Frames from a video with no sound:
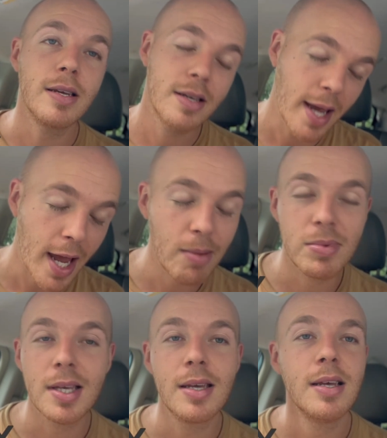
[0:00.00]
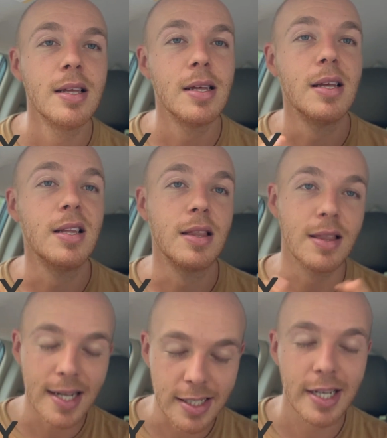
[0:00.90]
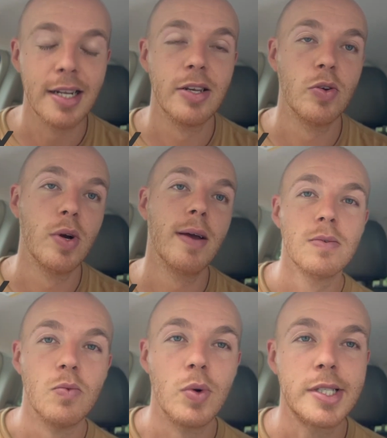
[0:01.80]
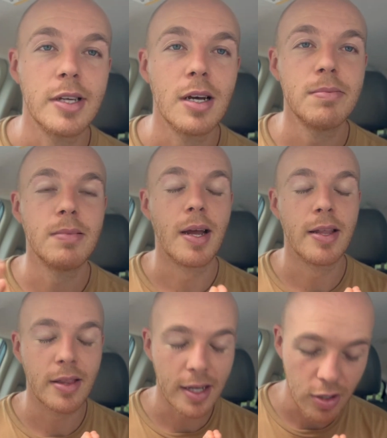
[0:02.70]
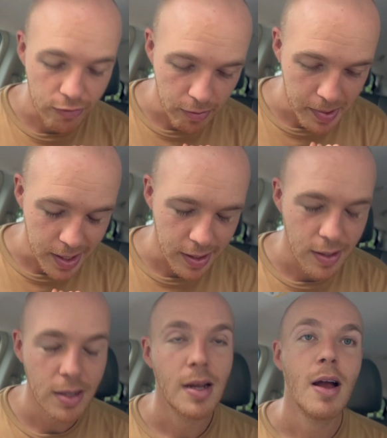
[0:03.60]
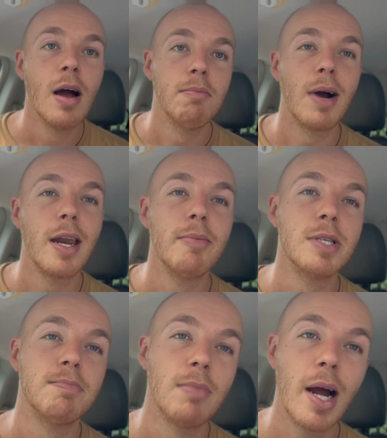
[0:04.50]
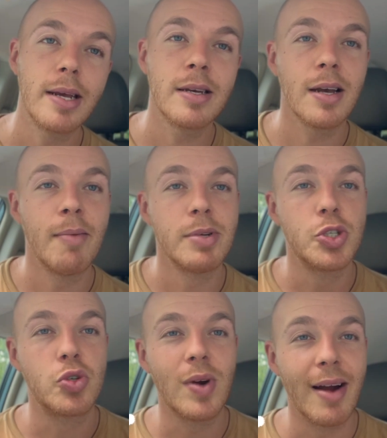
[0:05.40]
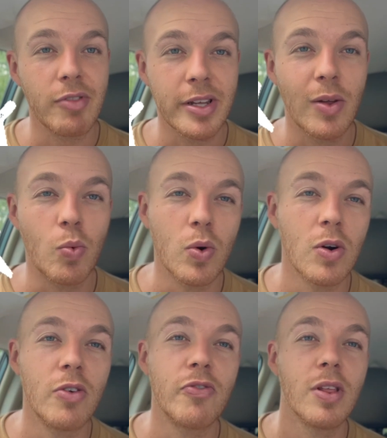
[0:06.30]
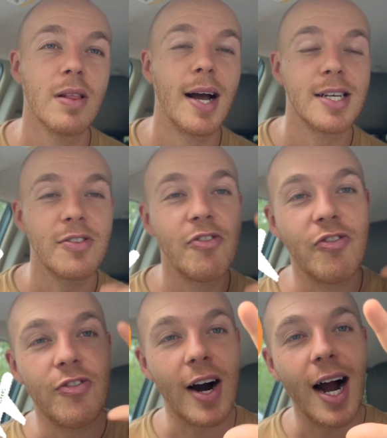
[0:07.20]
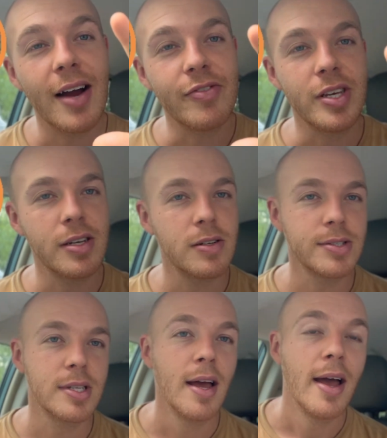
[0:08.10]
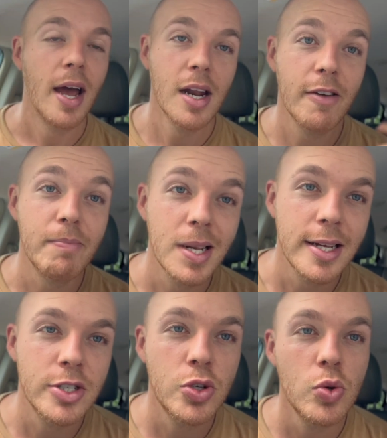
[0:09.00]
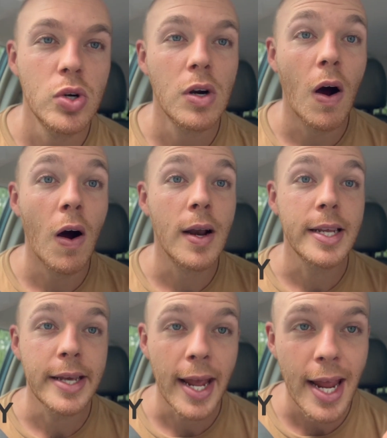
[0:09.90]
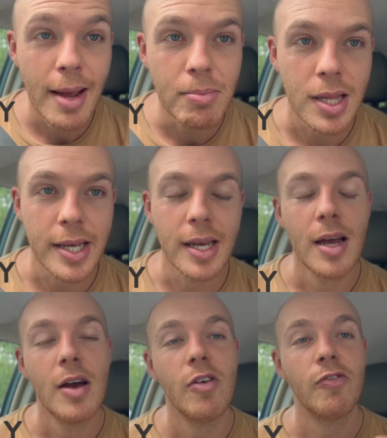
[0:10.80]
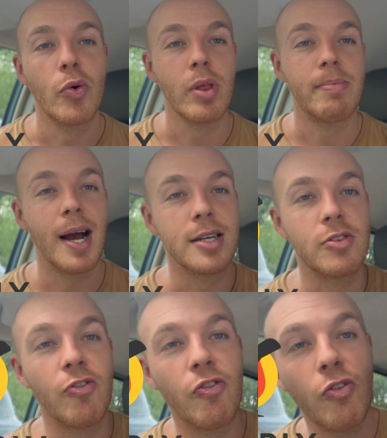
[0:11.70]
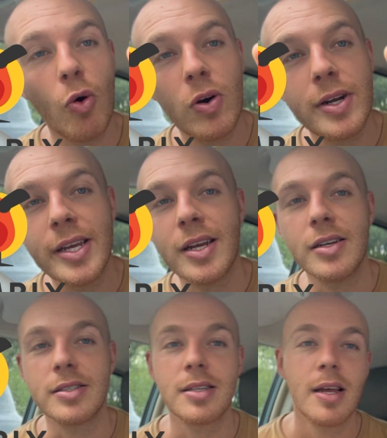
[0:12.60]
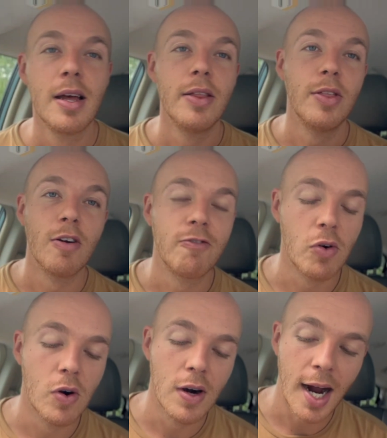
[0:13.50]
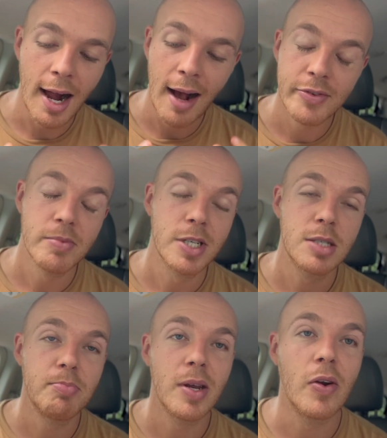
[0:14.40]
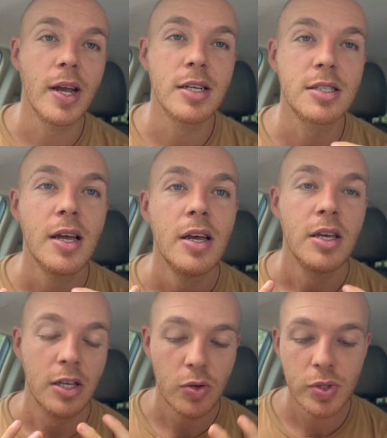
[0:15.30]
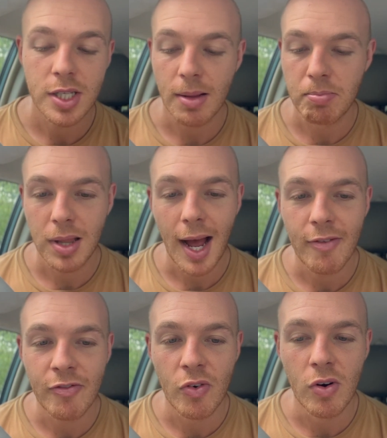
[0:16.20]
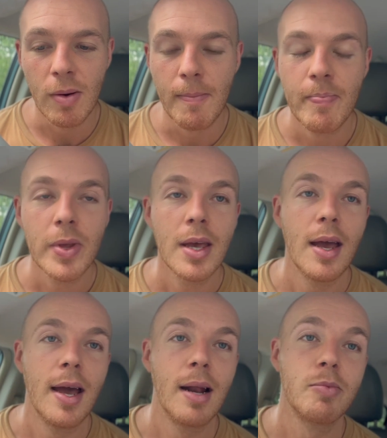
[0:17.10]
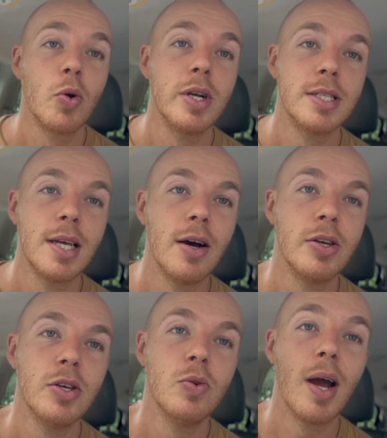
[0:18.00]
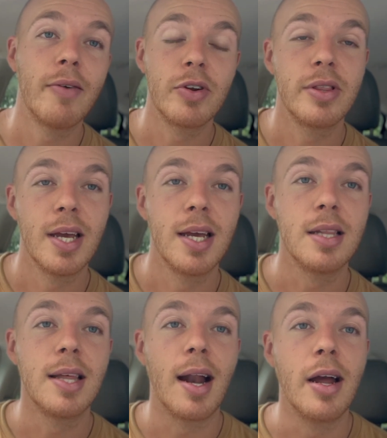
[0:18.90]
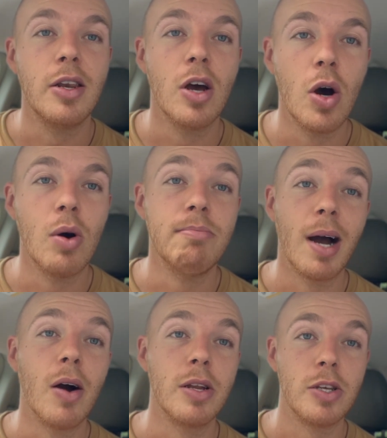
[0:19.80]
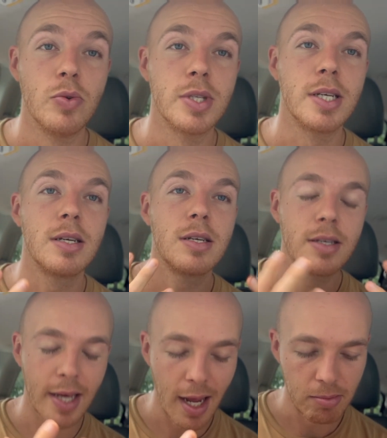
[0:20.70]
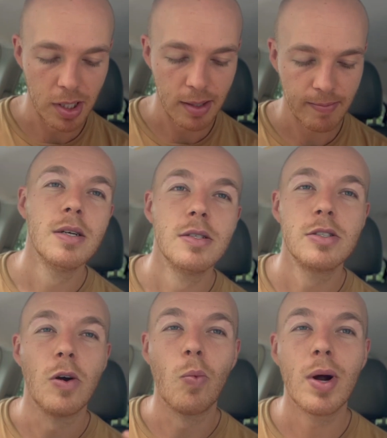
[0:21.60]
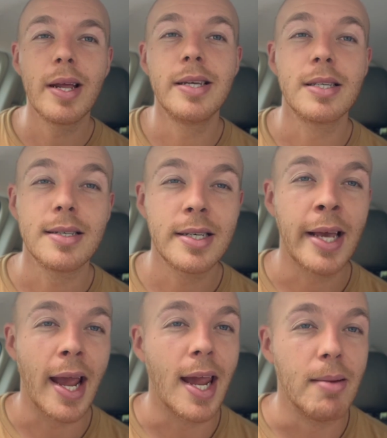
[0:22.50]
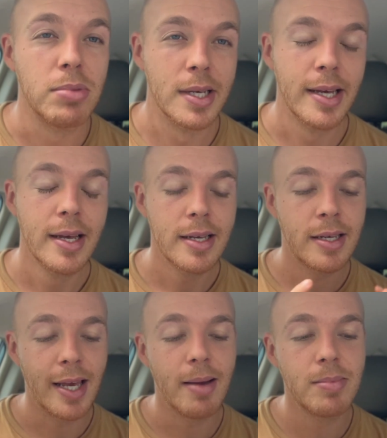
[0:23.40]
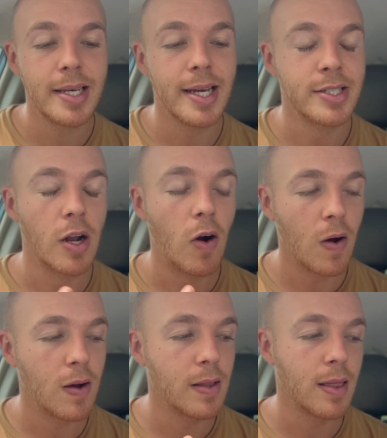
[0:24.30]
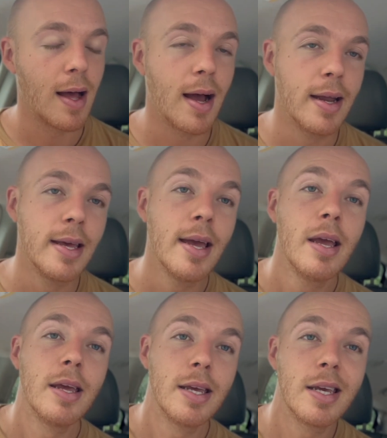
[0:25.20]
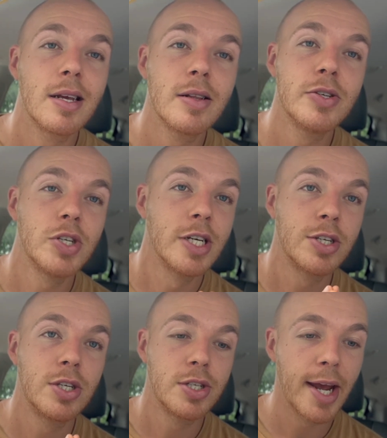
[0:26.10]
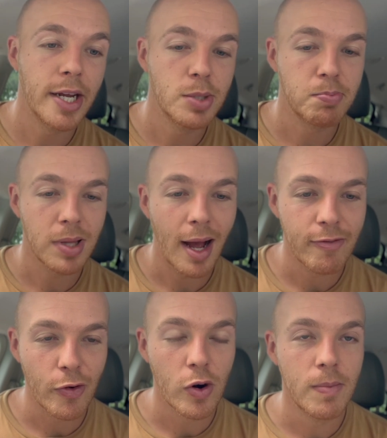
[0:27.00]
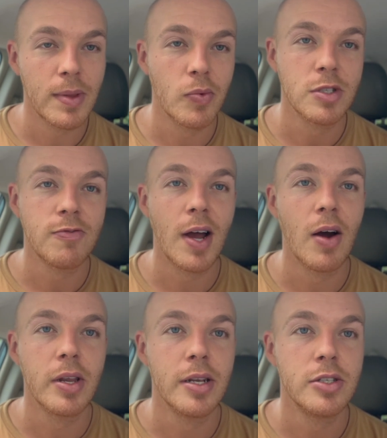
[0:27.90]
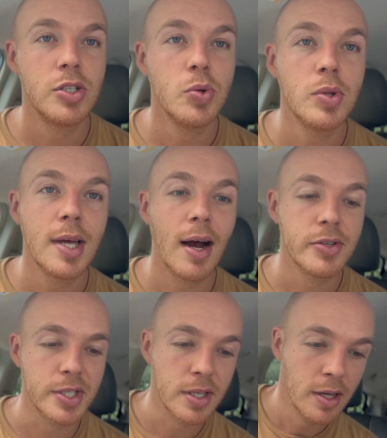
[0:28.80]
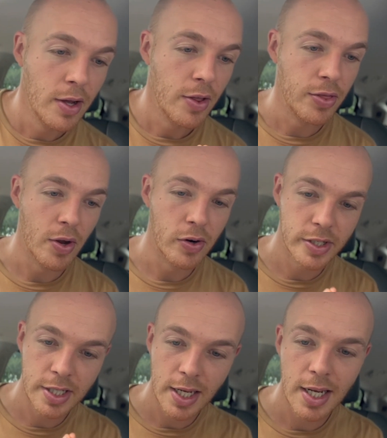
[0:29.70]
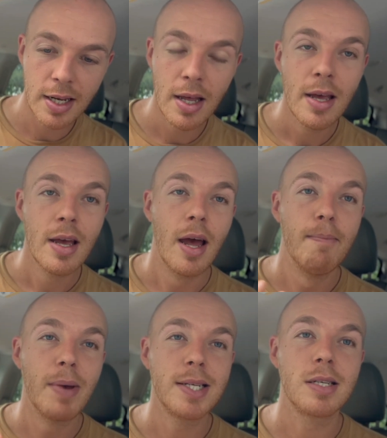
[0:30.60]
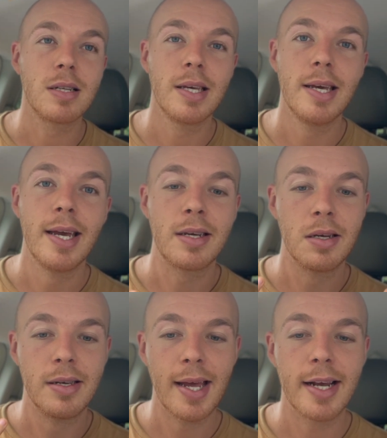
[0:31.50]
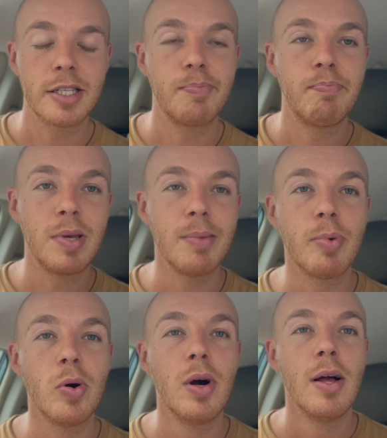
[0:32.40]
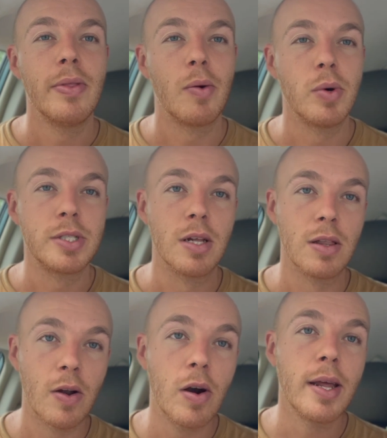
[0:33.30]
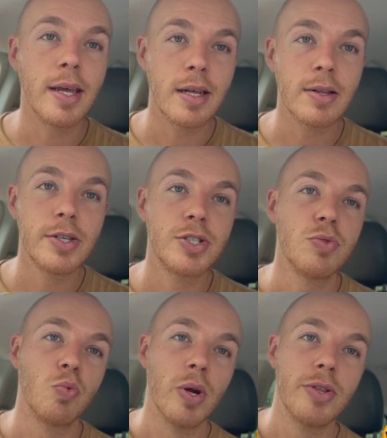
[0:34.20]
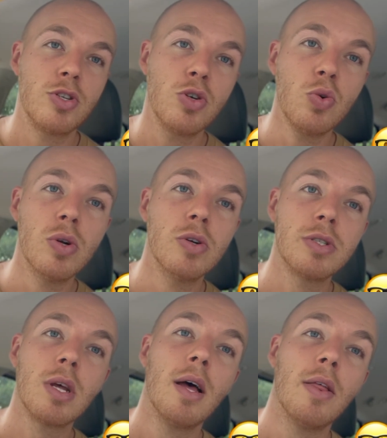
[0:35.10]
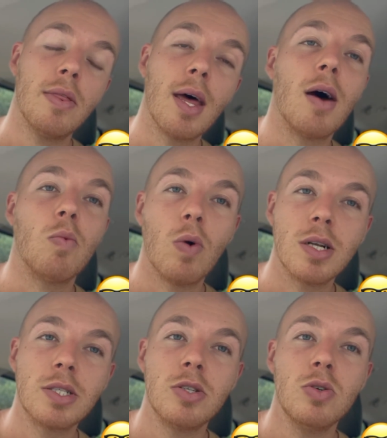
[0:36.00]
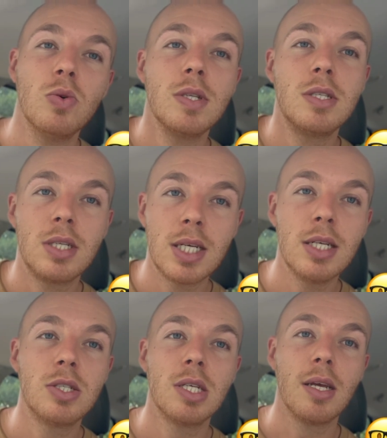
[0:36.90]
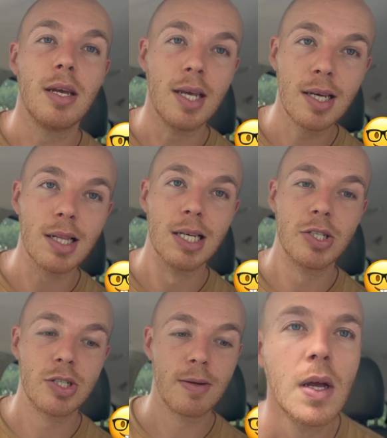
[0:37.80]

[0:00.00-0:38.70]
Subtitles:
Cambly. Let's get into it. What's up? And thank you for being here. My name is Mike. I've been traveling the world for the last 5 years, and I've been a tutor on Cambly for the past 4 years. Therefore, I have some experience using the platform, and I'm going to tell you everything that I know about using Cambly. So what is Cambly? Cambly is an online English exchange platform that was founded in 2013, and basically it connects people that want to learn English with tutors that want to teach English.